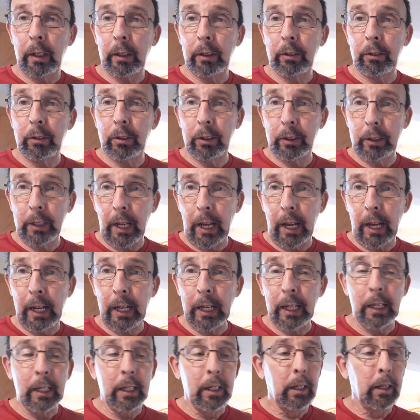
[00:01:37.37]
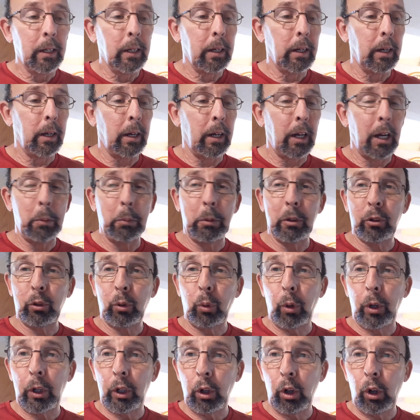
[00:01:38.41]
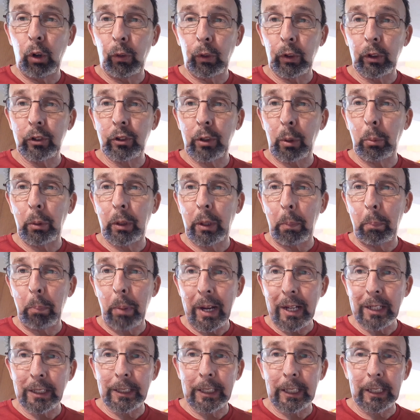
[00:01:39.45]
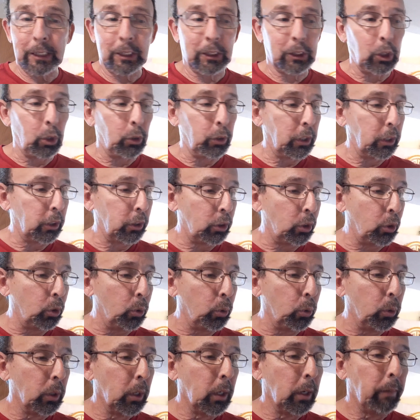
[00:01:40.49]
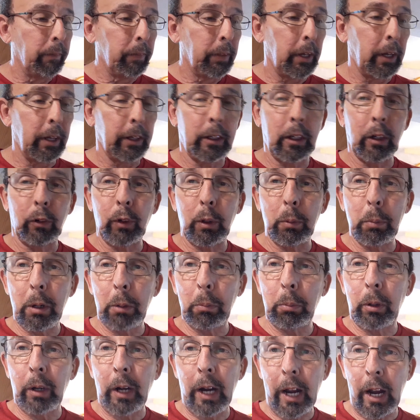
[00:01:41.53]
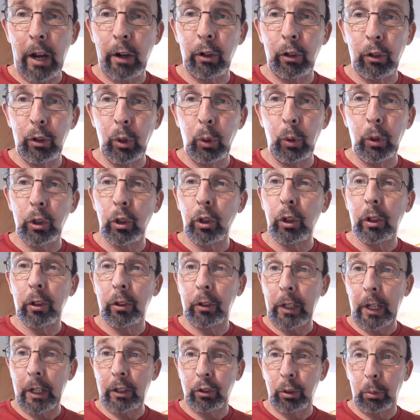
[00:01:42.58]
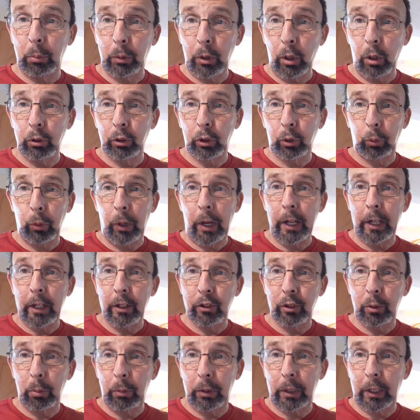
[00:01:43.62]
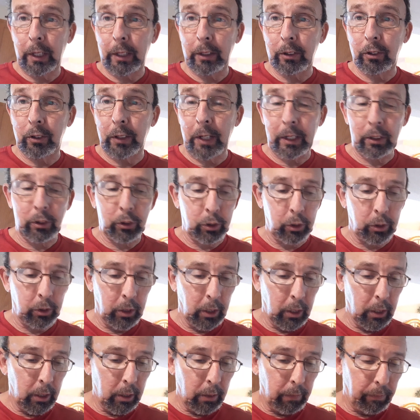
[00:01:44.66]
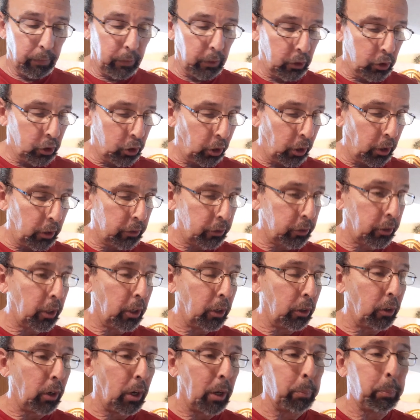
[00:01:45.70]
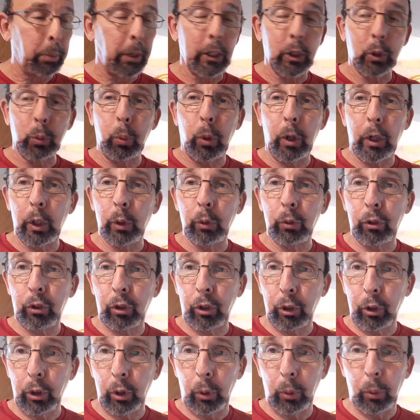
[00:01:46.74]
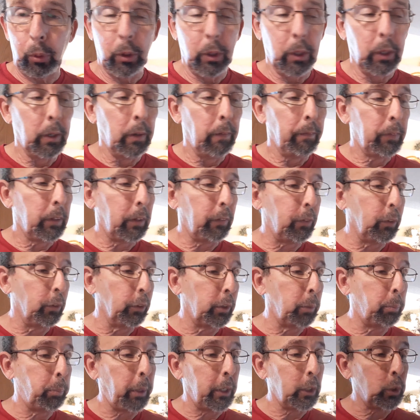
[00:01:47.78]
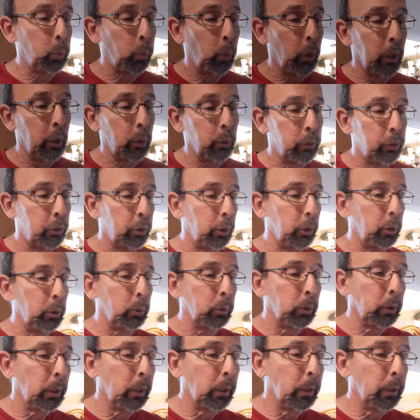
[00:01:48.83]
today. I'm just going over some of the basics so that you can remember how to do it. You can take some notes, write in some things next to the charts here on page 102. If you look at page 102,